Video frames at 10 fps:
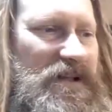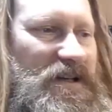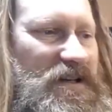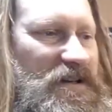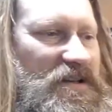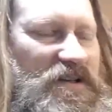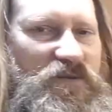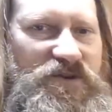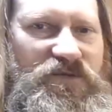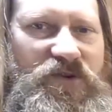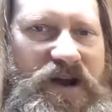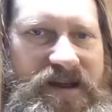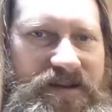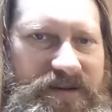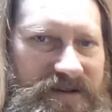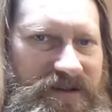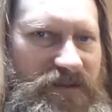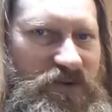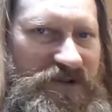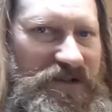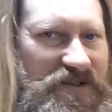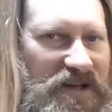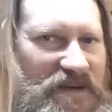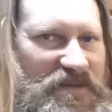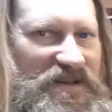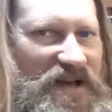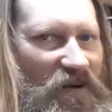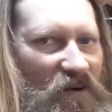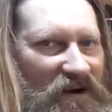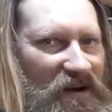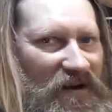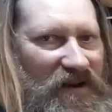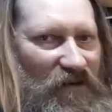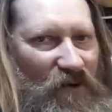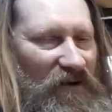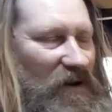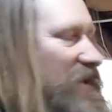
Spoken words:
it just wasn't right. It wasn't the same as that one and the other one that I